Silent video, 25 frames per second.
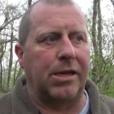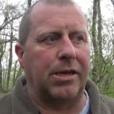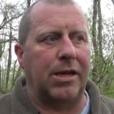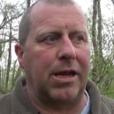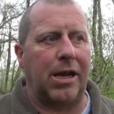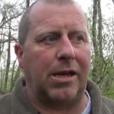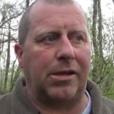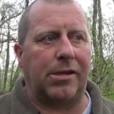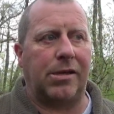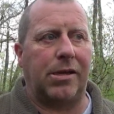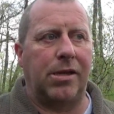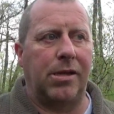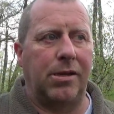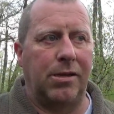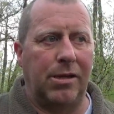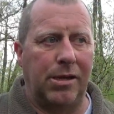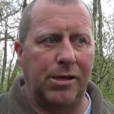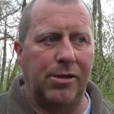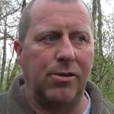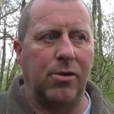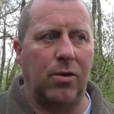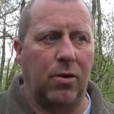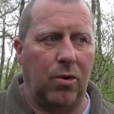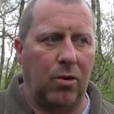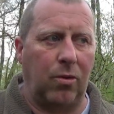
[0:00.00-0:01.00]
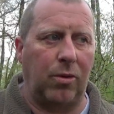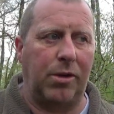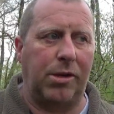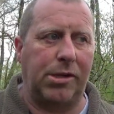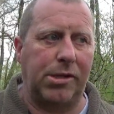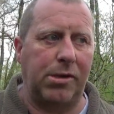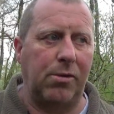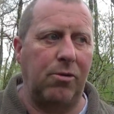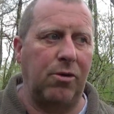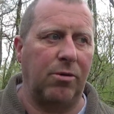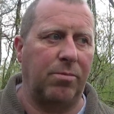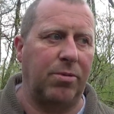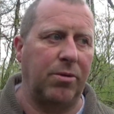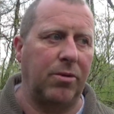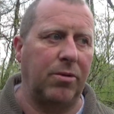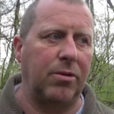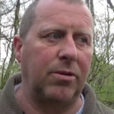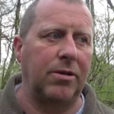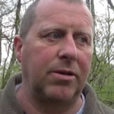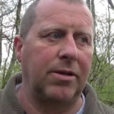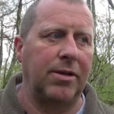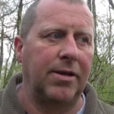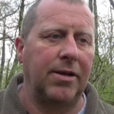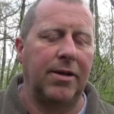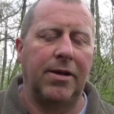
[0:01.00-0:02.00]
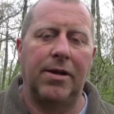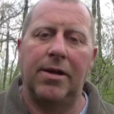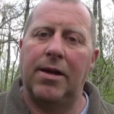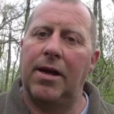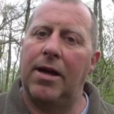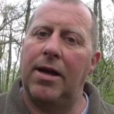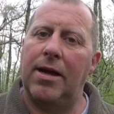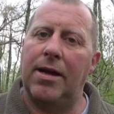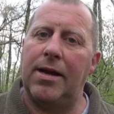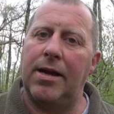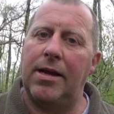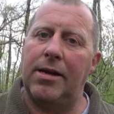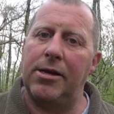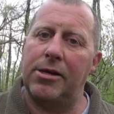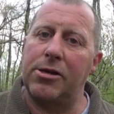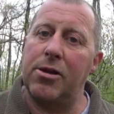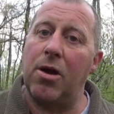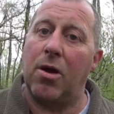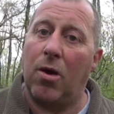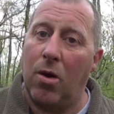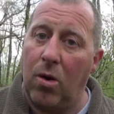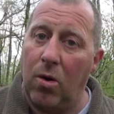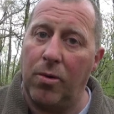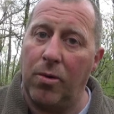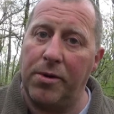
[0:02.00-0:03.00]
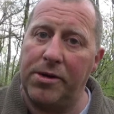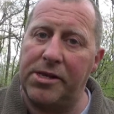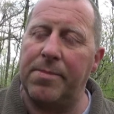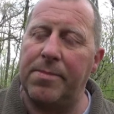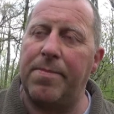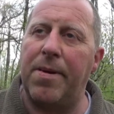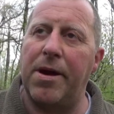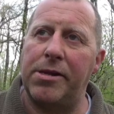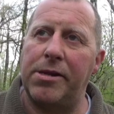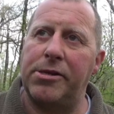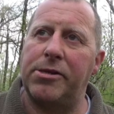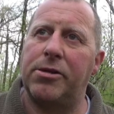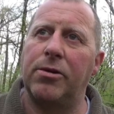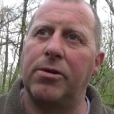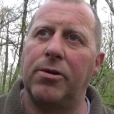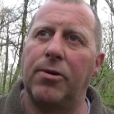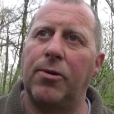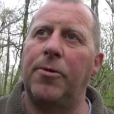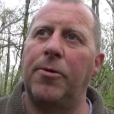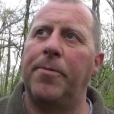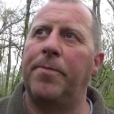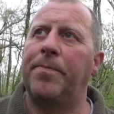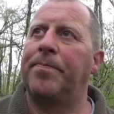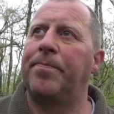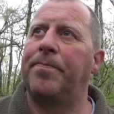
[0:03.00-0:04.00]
An axe isn't always suitable uh, and it's not always the best tool